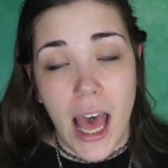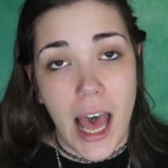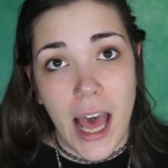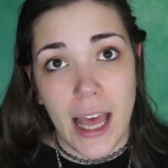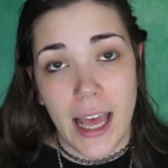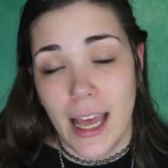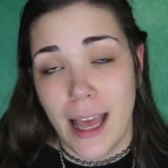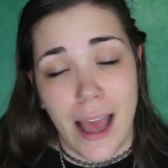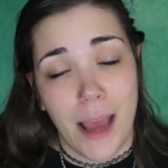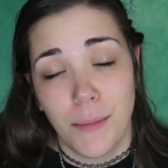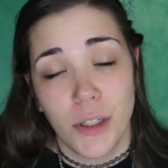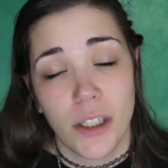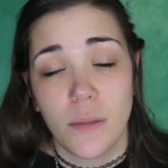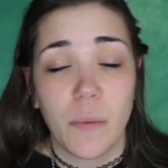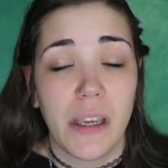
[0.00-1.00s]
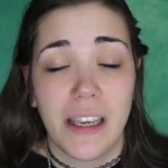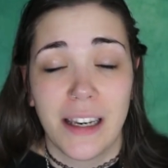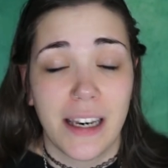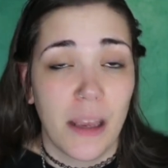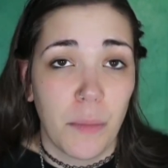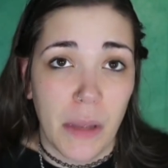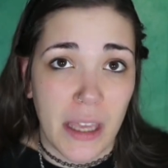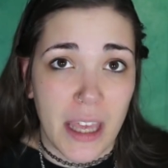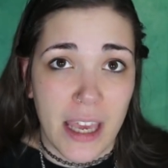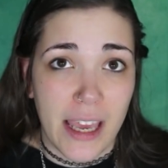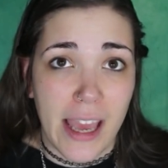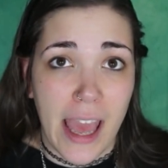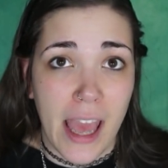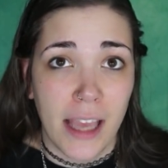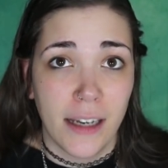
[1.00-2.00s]
I, I, I'm just being
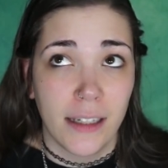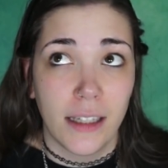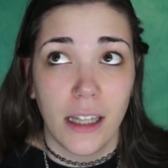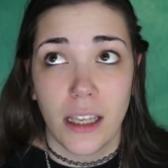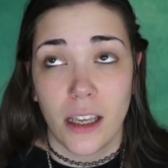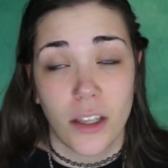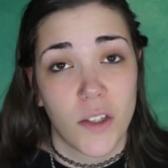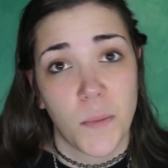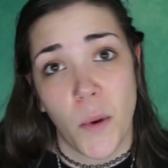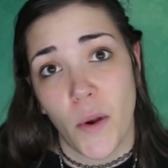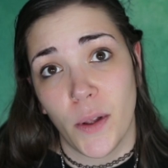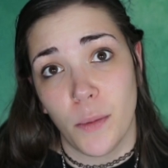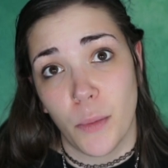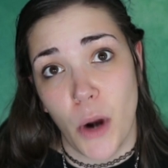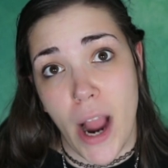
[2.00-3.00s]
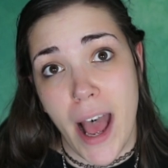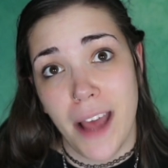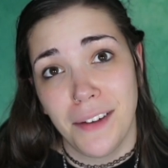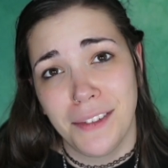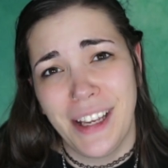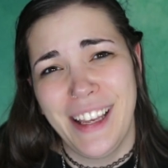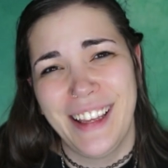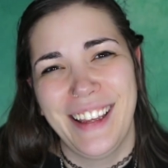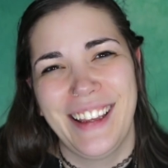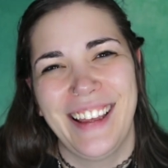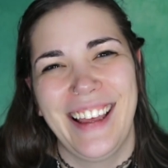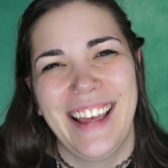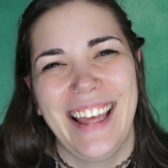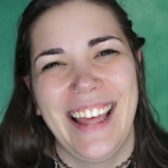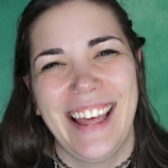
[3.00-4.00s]
nitpicky and like a spoiled brat
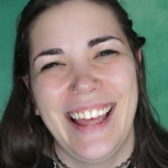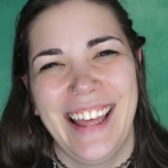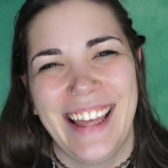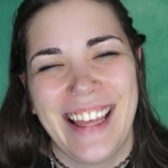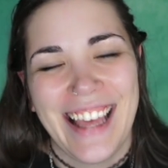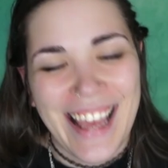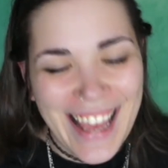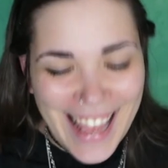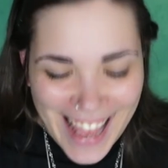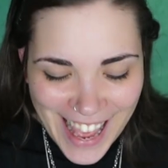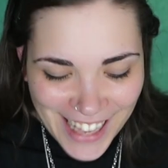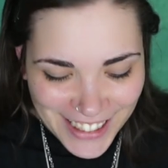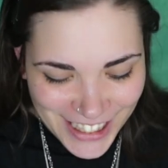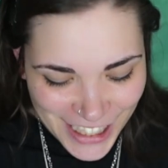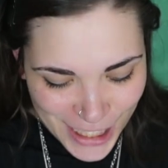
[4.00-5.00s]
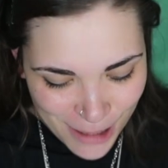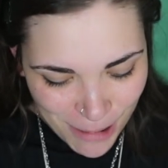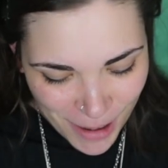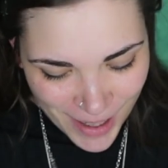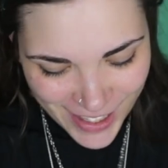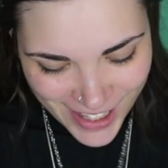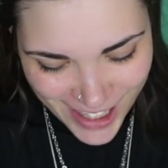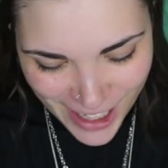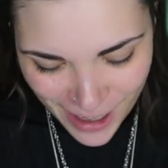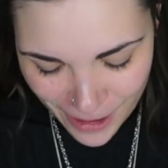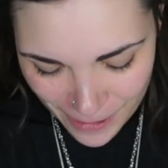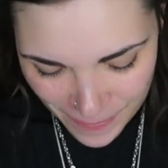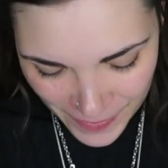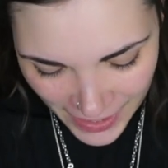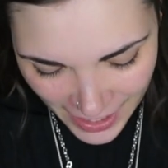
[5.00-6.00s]
at this point,
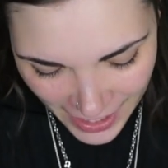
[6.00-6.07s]
so.